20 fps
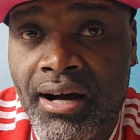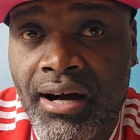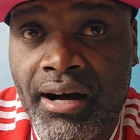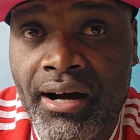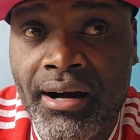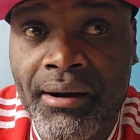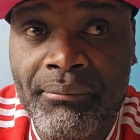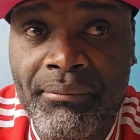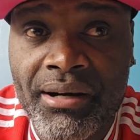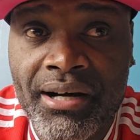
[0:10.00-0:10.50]

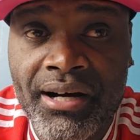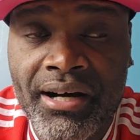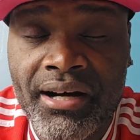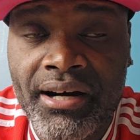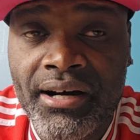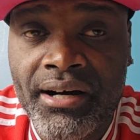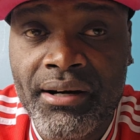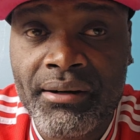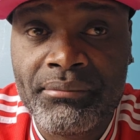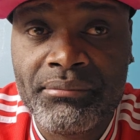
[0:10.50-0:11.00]

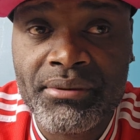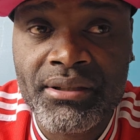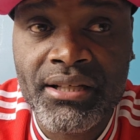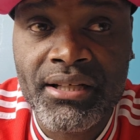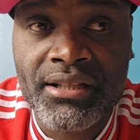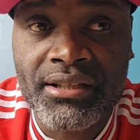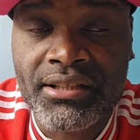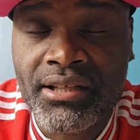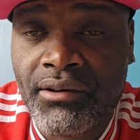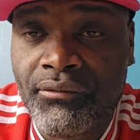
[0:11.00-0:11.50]
an
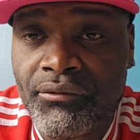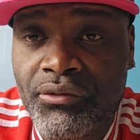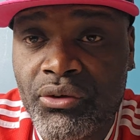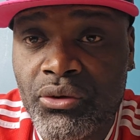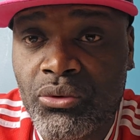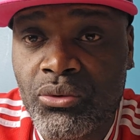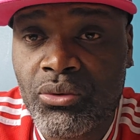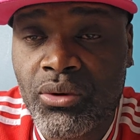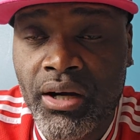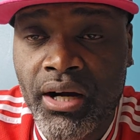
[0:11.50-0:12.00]

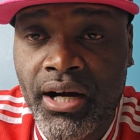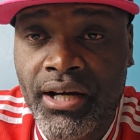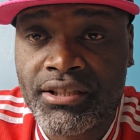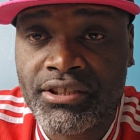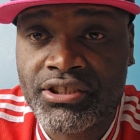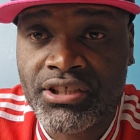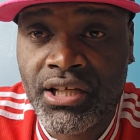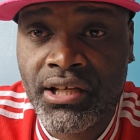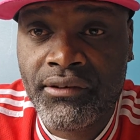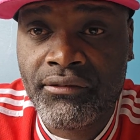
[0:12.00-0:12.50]
interview
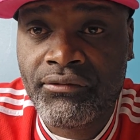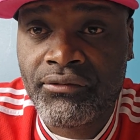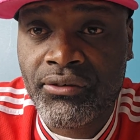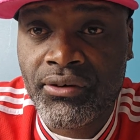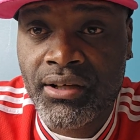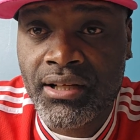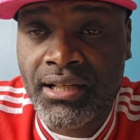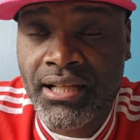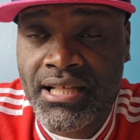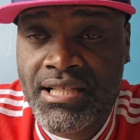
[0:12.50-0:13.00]
on
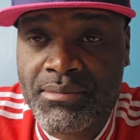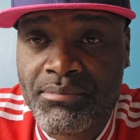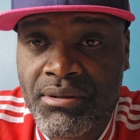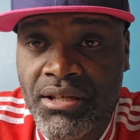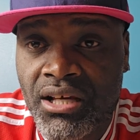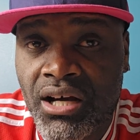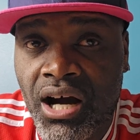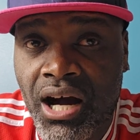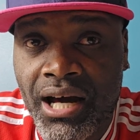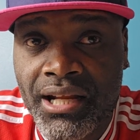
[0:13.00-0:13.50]
Jeffrey Let's
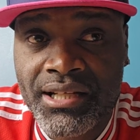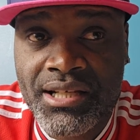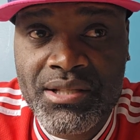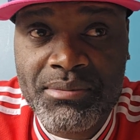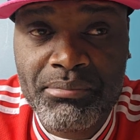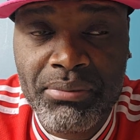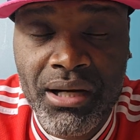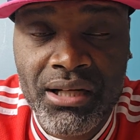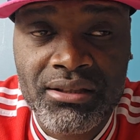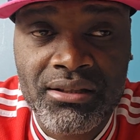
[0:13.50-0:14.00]
Be
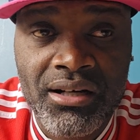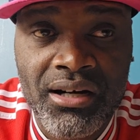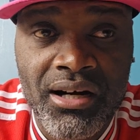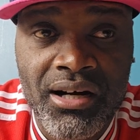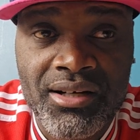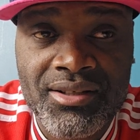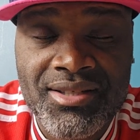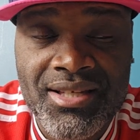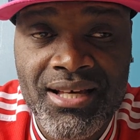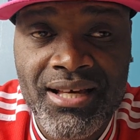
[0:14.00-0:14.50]
Honest
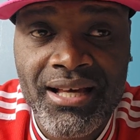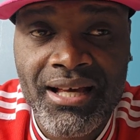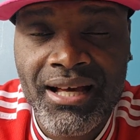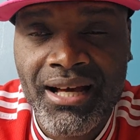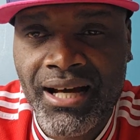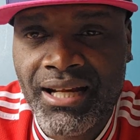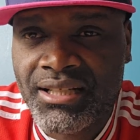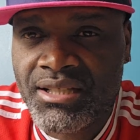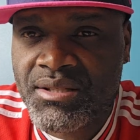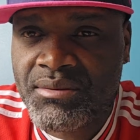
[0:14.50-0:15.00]
podcast.
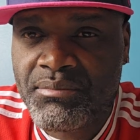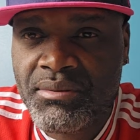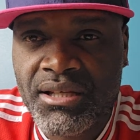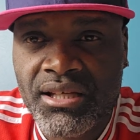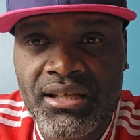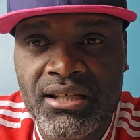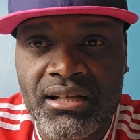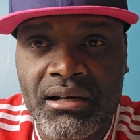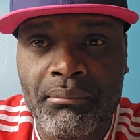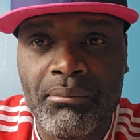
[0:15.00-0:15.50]
And he's
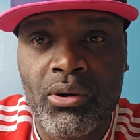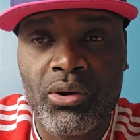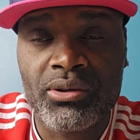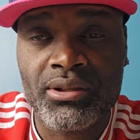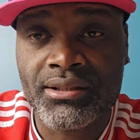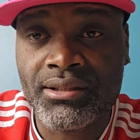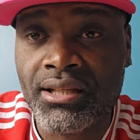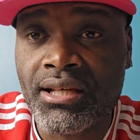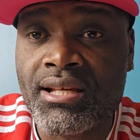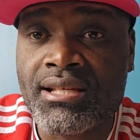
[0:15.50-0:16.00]
speaking about
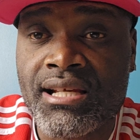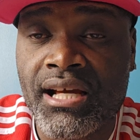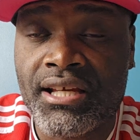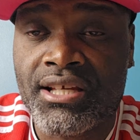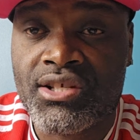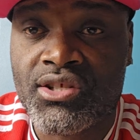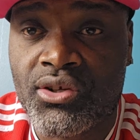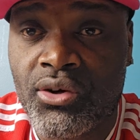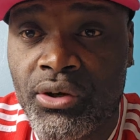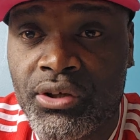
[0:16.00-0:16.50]
the things that
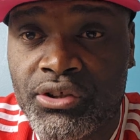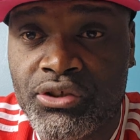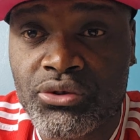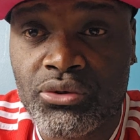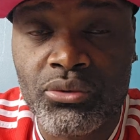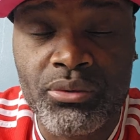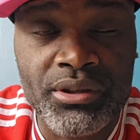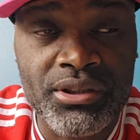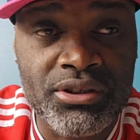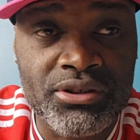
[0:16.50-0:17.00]
he's going
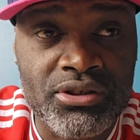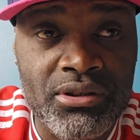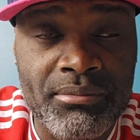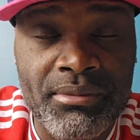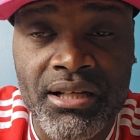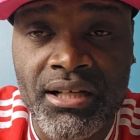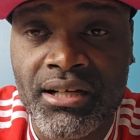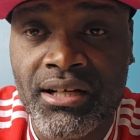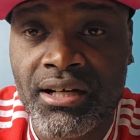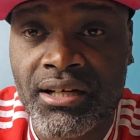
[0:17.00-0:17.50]
through with the
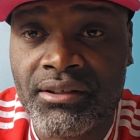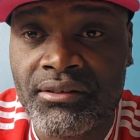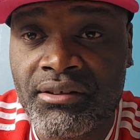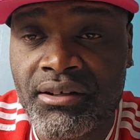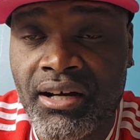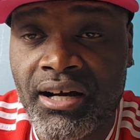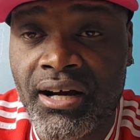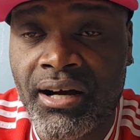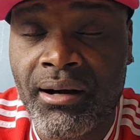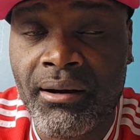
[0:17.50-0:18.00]

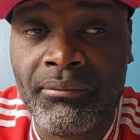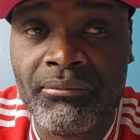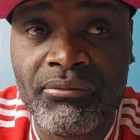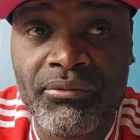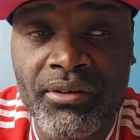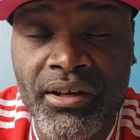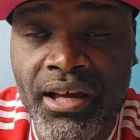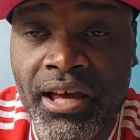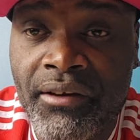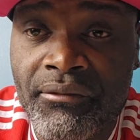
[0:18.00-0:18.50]
Jamaican
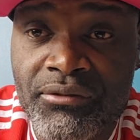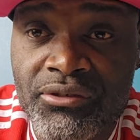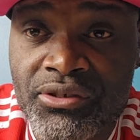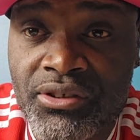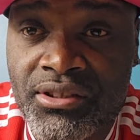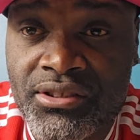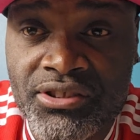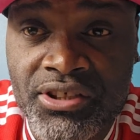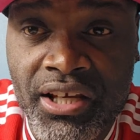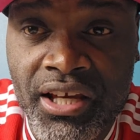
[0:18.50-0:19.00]

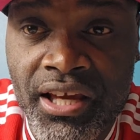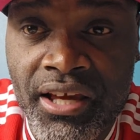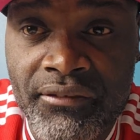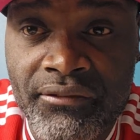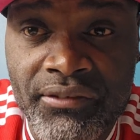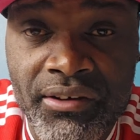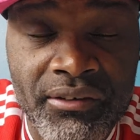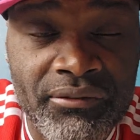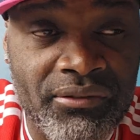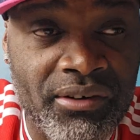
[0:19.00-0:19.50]

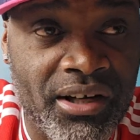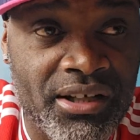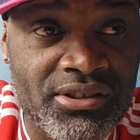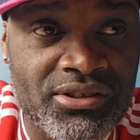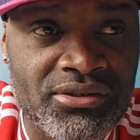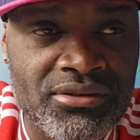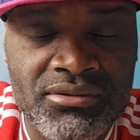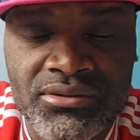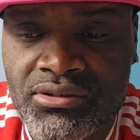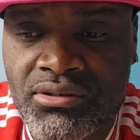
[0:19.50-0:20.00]

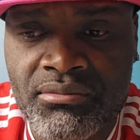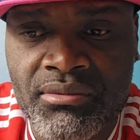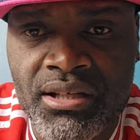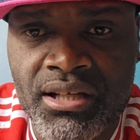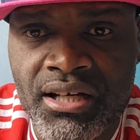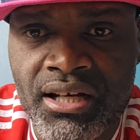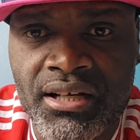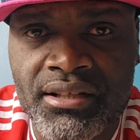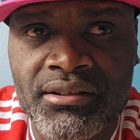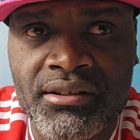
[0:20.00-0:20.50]
JFF,
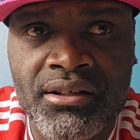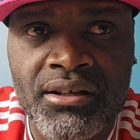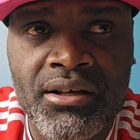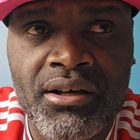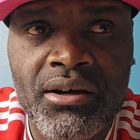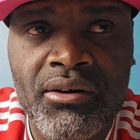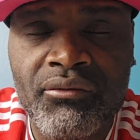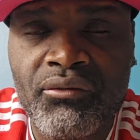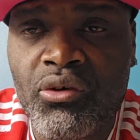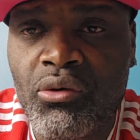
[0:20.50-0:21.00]
Jamaican
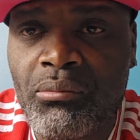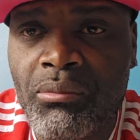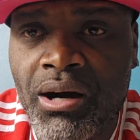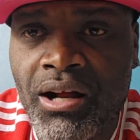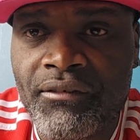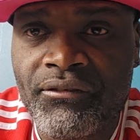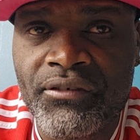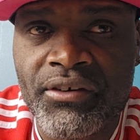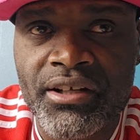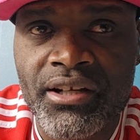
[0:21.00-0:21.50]

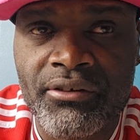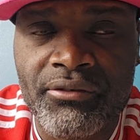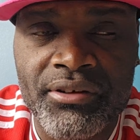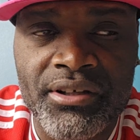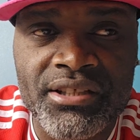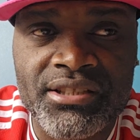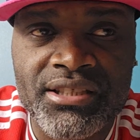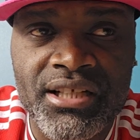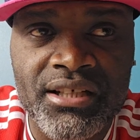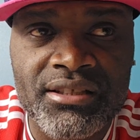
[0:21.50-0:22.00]
Football
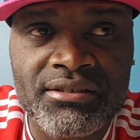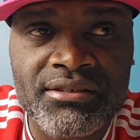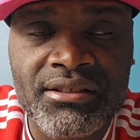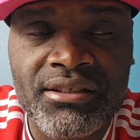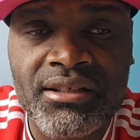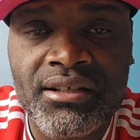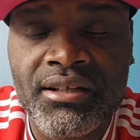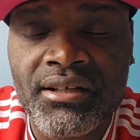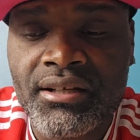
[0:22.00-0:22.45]
Federation.